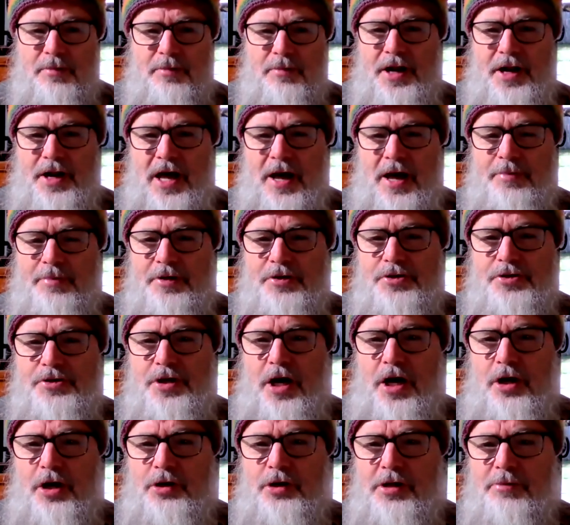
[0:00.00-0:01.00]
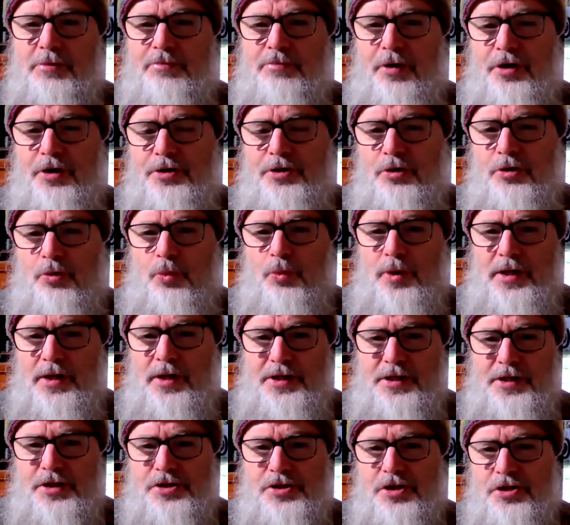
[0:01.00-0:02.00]
But it happens only by your
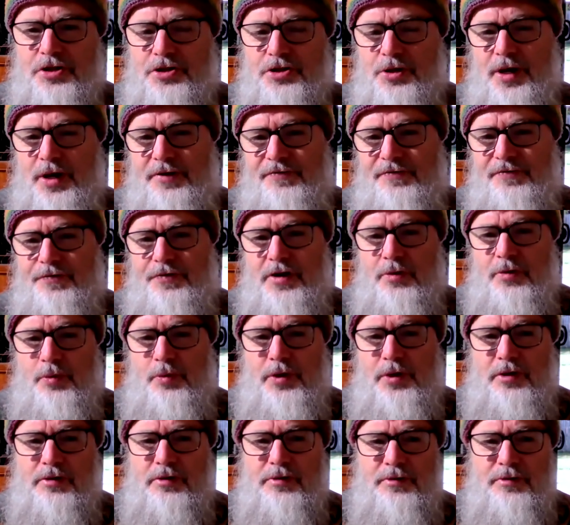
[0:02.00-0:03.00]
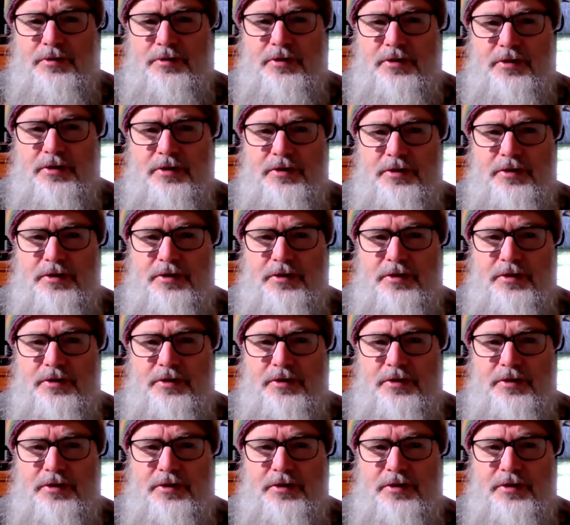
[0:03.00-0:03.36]
willingness, because you have free will.